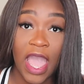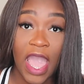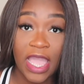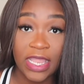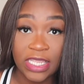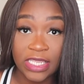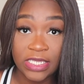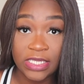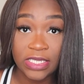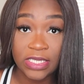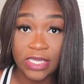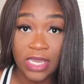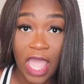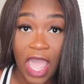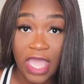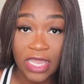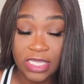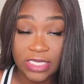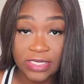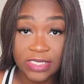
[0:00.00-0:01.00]
I
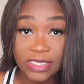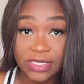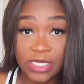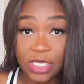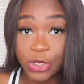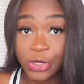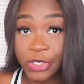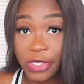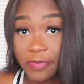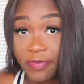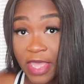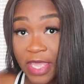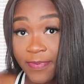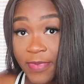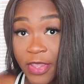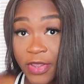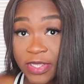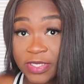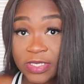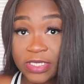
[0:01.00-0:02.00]
did 600. My
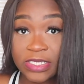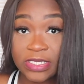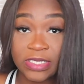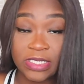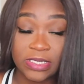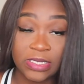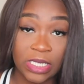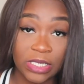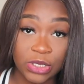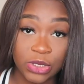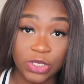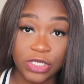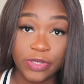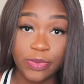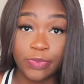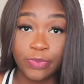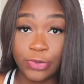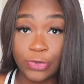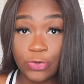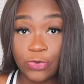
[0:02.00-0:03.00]
parents did
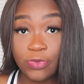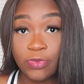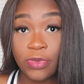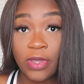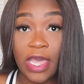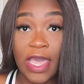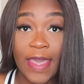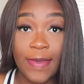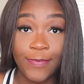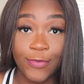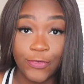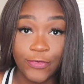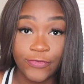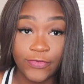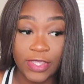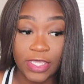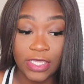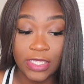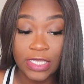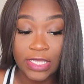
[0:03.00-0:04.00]
600. Boom, I
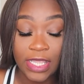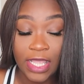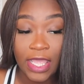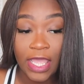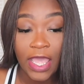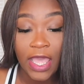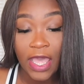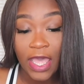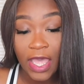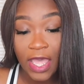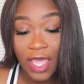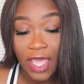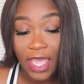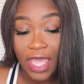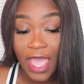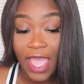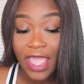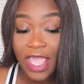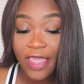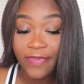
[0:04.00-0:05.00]
moved in.
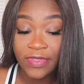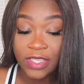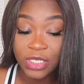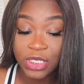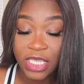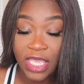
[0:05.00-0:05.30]
I get the